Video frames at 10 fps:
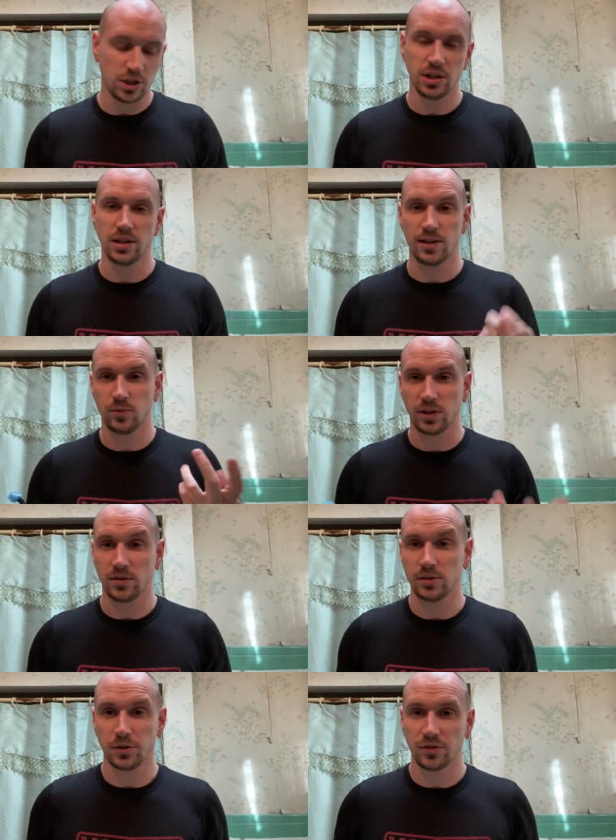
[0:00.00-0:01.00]
and that's when it's a
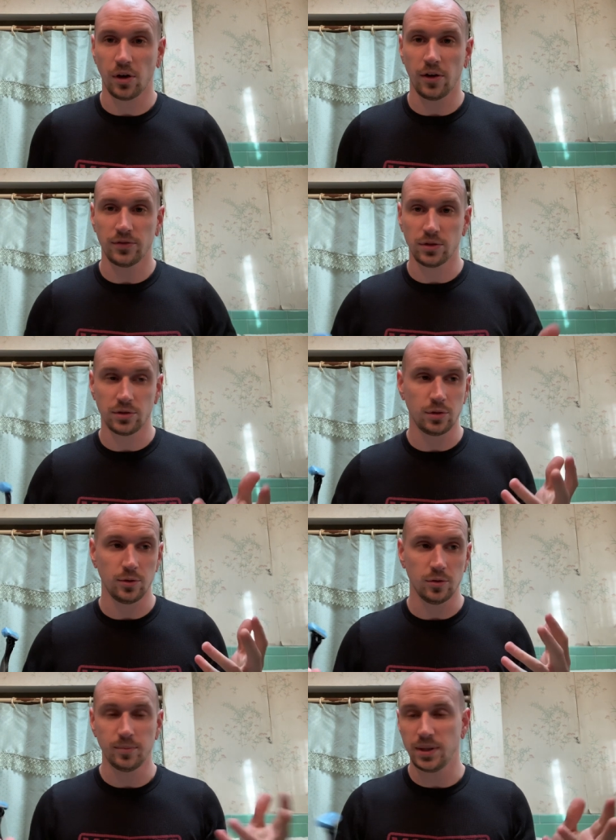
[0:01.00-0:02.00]
little softer
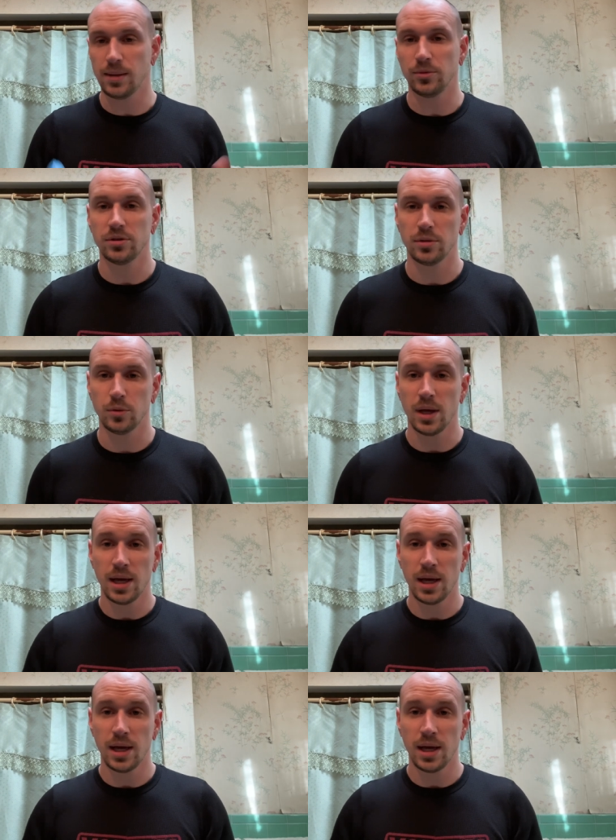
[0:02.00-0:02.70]
to be able to